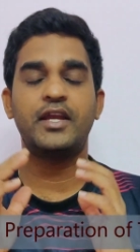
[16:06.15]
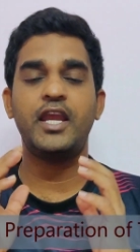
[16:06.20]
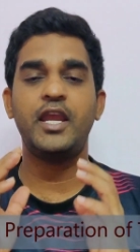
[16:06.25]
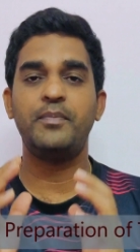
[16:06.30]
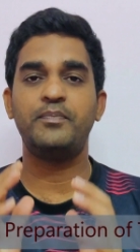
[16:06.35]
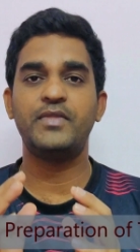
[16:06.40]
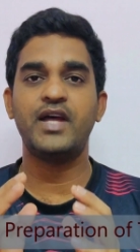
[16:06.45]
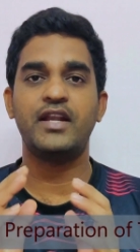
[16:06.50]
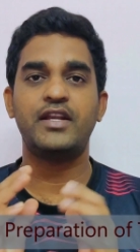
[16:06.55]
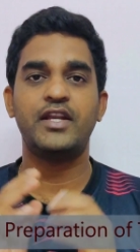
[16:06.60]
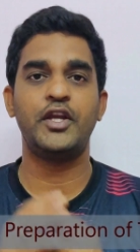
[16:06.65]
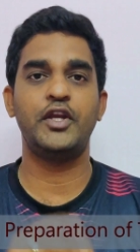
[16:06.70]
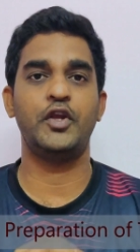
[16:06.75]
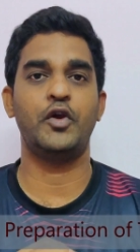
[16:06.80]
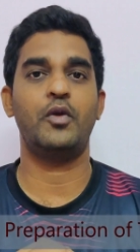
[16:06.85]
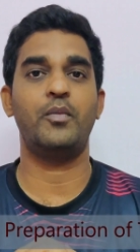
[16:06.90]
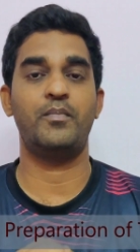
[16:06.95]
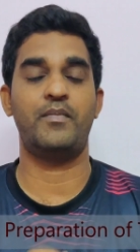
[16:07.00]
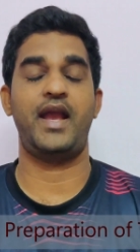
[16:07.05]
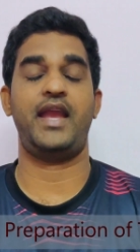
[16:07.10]
Keep that in
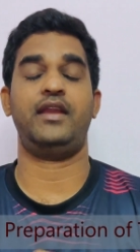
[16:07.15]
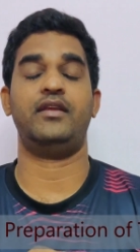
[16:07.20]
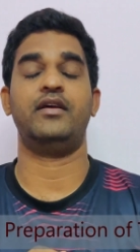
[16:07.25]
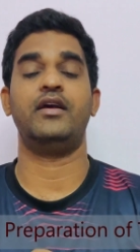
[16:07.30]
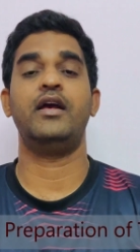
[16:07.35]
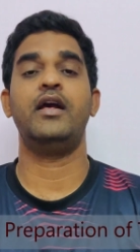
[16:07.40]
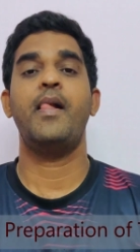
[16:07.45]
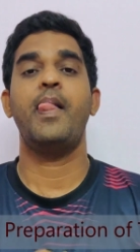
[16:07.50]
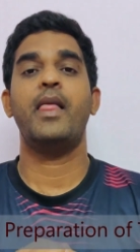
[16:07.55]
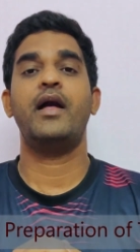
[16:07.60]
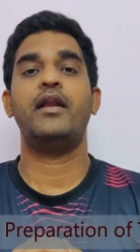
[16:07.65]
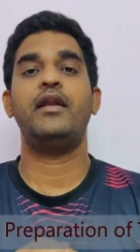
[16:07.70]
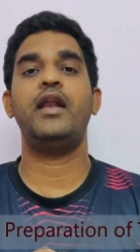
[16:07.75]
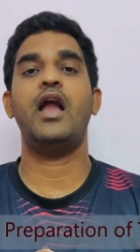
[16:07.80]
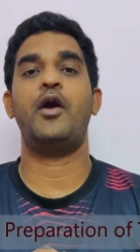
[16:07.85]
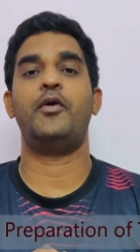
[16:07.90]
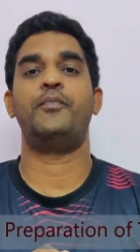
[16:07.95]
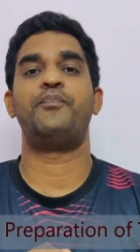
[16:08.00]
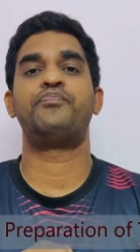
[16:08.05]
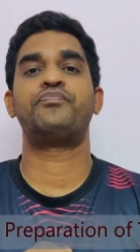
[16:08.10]
your mind.
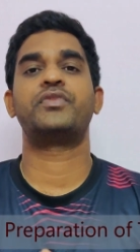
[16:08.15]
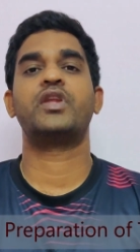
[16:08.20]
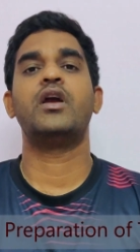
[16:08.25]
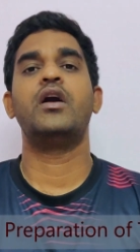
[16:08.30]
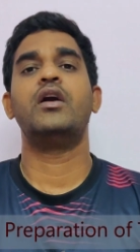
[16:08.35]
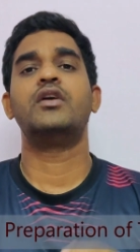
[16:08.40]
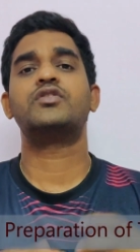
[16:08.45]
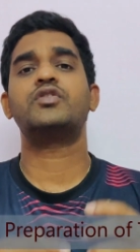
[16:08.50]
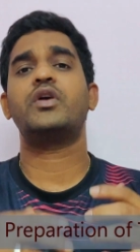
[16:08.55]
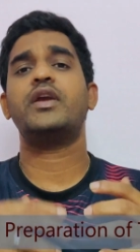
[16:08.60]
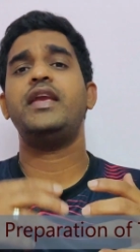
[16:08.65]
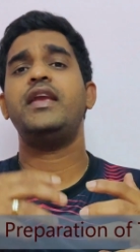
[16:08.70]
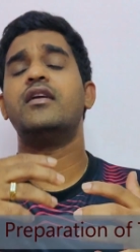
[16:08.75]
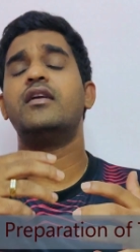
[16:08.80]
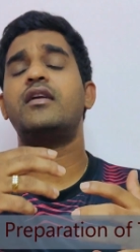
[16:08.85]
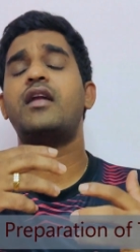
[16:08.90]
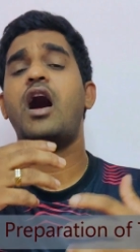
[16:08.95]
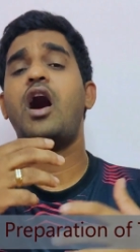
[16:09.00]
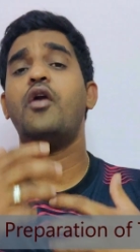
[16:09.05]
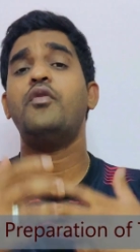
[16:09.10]
Now, so
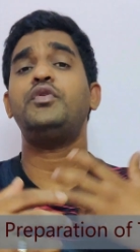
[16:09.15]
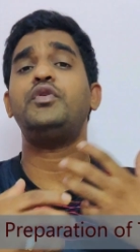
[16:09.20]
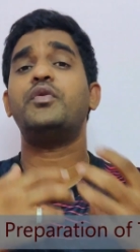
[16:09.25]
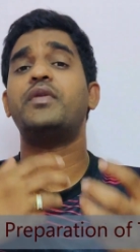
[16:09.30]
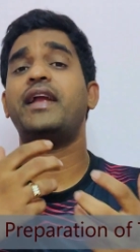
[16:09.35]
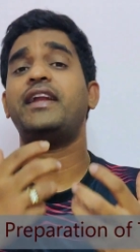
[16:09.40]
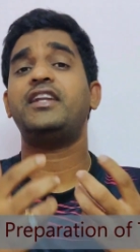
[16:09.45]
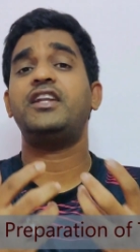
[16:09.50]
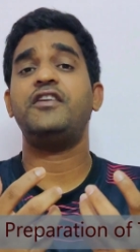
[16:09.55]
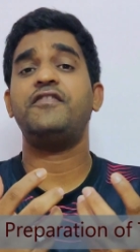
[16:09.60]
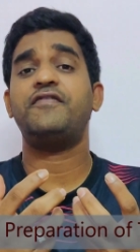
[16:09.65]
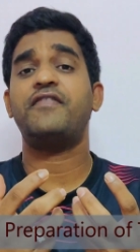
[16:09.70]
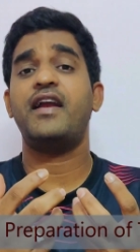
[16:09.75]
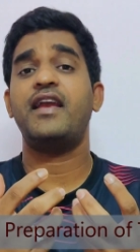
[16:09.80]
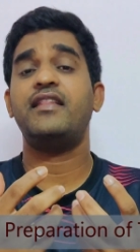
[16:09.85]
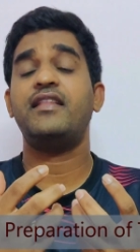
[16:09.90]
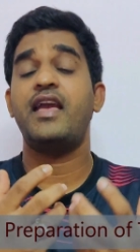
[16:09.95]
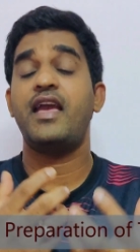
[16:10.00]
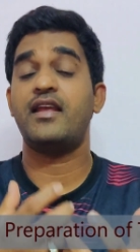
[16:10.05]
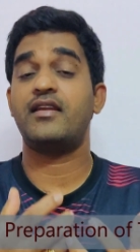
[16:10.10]
here, how to
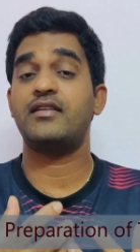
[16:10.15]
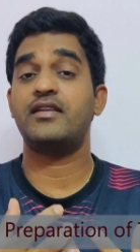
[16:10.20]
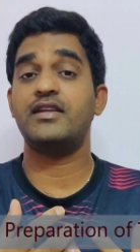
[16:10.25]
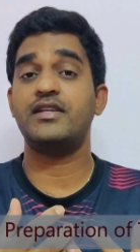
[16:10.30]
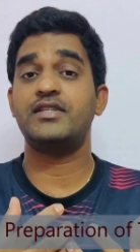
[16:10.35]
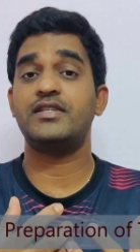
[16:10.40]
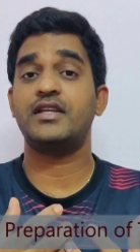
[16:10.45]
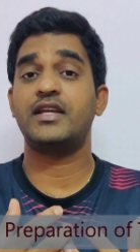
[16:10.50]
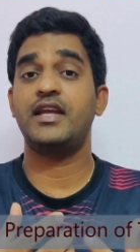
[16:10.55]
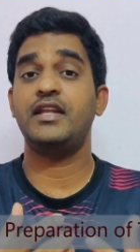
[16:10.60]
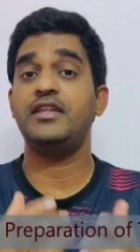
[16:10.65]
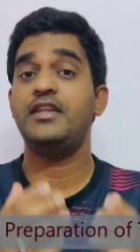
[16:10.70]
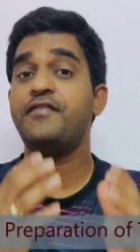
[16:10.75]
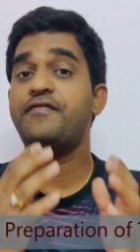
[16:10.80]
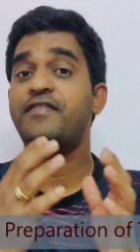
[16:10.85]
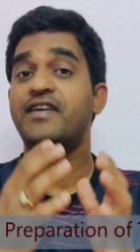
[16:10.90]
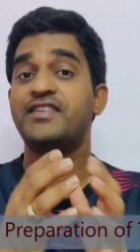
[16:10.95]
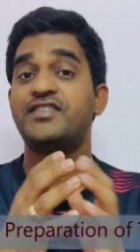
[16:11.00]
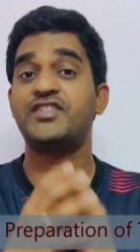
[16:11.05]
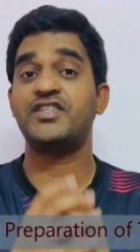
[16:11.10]
rectify the errors in
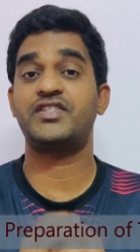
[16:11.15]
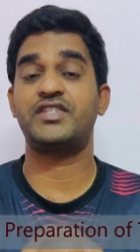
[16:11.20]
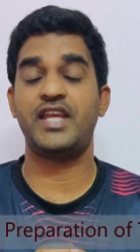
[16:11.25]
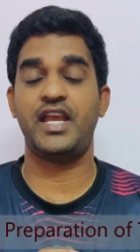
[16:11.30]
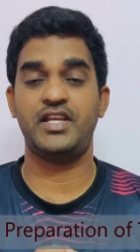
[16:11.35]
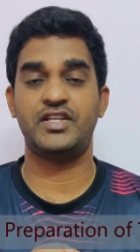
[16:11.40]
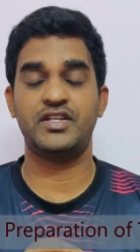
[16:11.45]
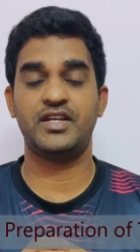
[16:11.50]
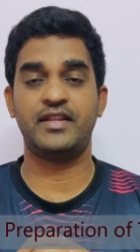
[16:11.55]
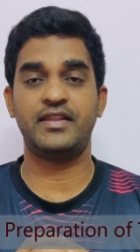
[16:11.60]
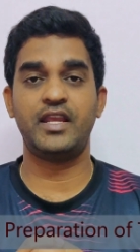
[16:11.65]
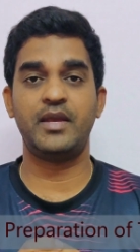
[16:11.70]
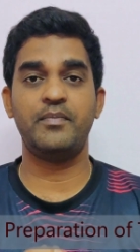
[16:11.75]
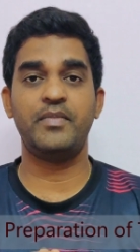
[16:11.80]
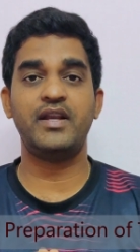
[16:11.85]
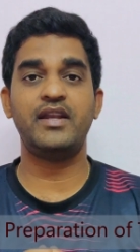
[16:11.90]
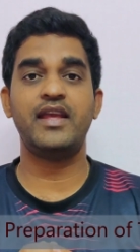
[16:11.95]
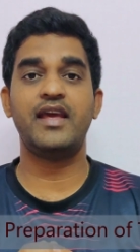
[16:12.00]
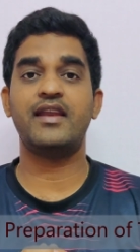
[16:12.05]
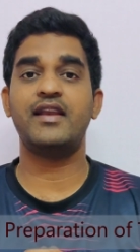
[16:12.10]
the first stage?
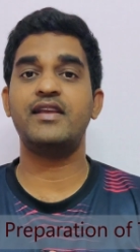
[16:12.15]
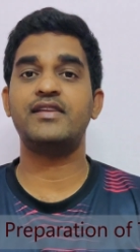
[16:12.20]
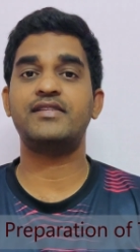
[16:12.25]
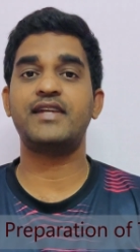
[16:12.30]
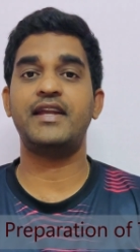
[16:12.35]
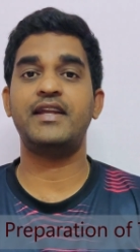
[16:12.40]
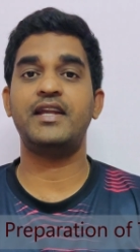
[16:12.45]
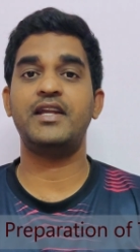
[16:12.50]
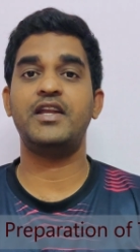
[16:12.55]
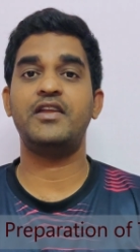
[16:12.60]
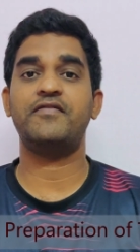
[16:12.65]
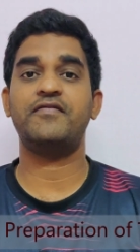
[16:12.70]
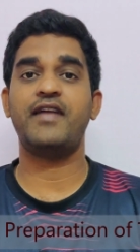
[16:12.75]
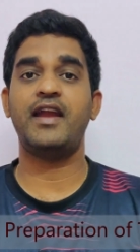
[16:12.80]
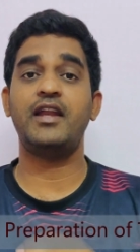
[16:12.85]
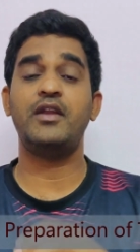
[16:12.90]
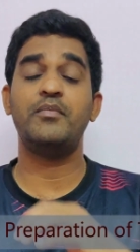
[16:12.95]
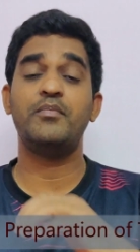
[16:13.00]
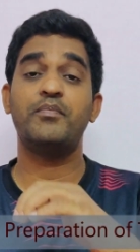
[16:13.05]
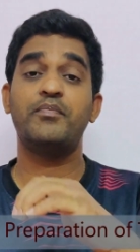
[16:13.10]
Nothing but errors
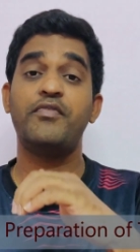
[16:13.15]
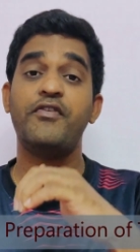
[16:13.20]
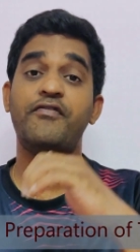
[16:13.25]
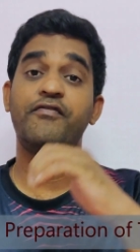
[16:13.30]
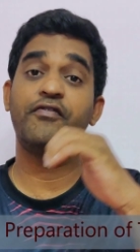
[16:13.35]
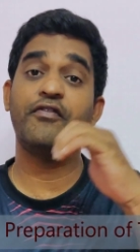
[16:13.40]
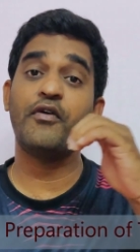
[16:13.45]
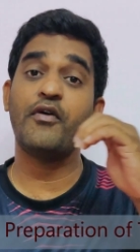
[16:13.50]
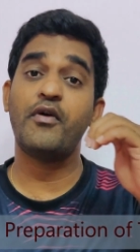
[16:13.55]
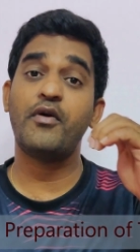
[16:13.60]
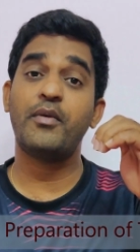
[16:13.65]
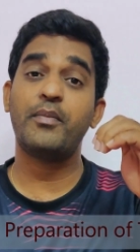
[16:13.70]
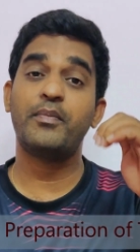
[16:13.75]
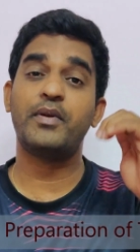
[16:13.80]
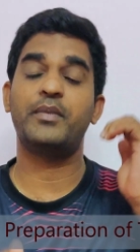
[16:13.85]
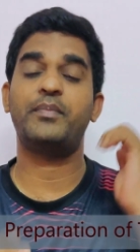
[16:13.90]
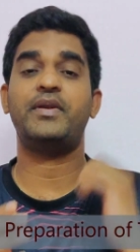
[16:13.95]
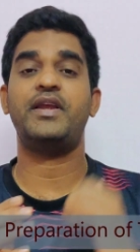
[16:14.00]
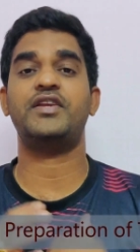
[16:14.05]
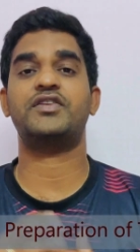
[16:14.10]
identified before
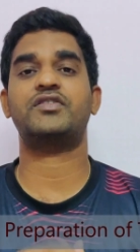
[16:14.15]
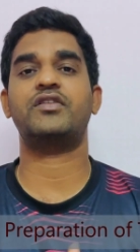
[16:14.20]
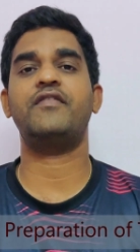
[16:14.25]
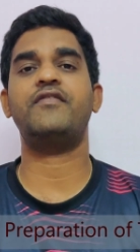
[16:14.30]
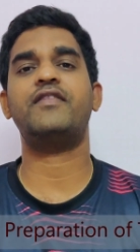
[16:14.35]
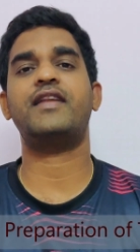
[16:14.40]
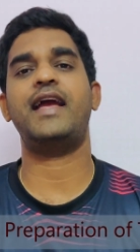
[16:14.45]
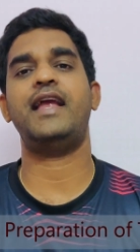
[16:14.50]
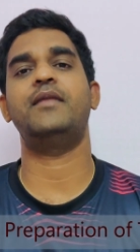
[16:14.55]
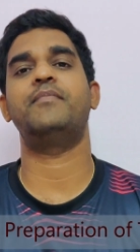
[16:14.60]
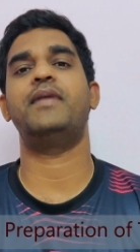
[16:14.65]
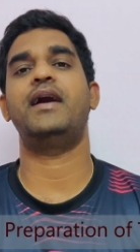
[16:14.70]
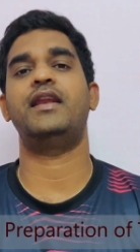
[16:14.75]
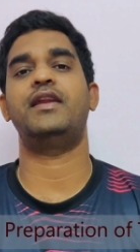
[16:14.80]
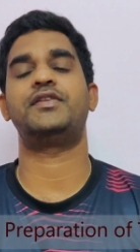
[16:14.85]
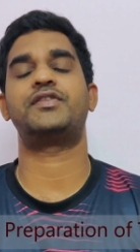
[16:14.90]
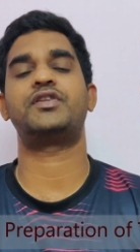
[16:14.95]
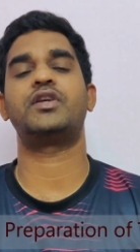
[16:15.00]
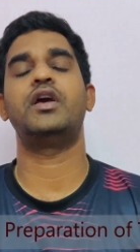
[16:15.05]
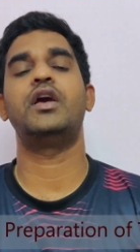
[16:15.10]
preparation of trial
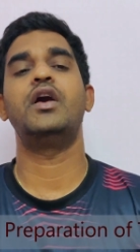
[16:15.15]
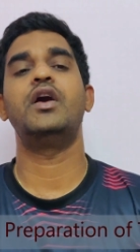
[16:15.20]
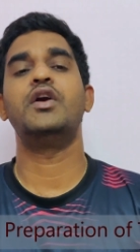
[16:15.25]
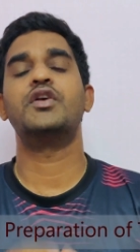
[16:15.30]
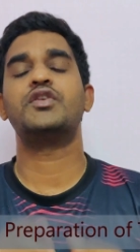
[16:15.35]
balance.